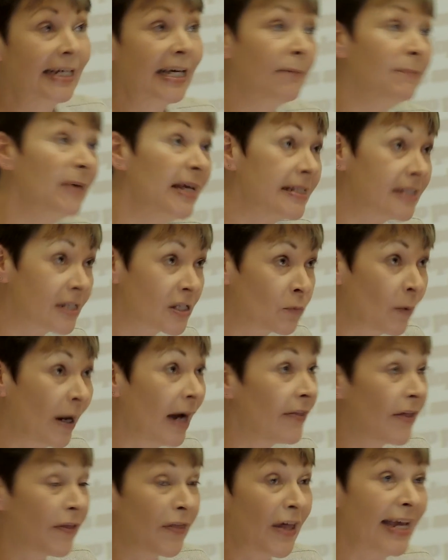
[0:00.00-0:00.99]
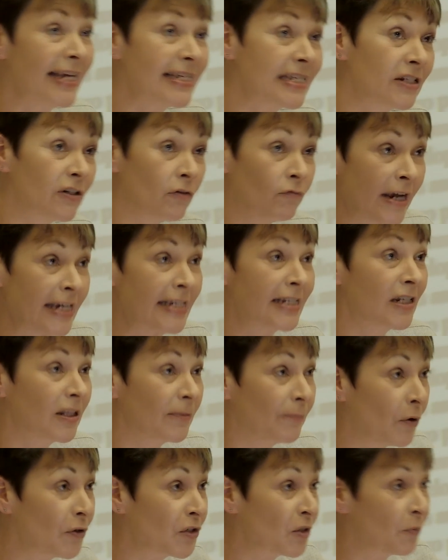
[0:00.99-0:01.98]
It means as well that there isn't a race to the
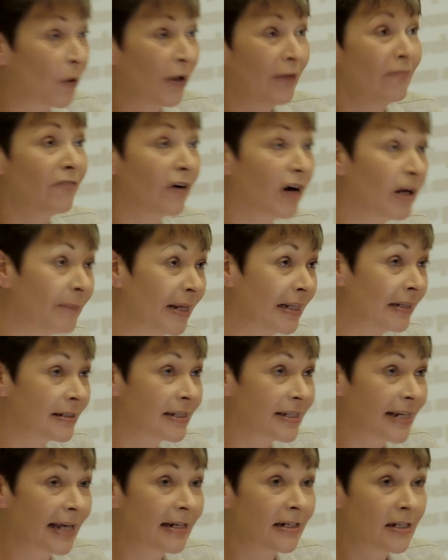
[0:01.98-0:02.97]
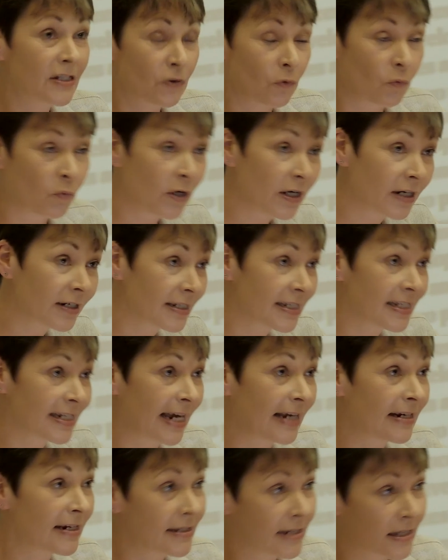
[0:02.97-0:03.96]
bottom on environmental standards or workers'
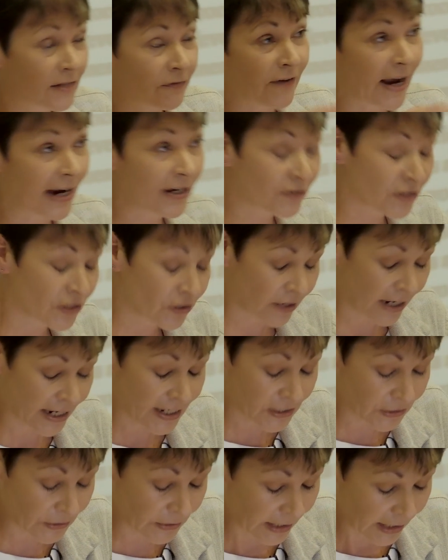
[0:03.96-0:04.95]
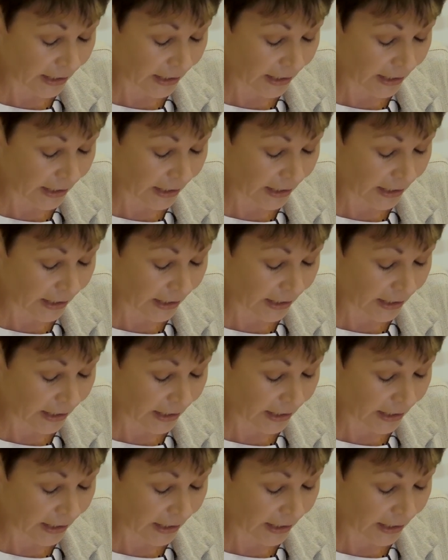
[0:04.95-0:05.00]
standards as factories try to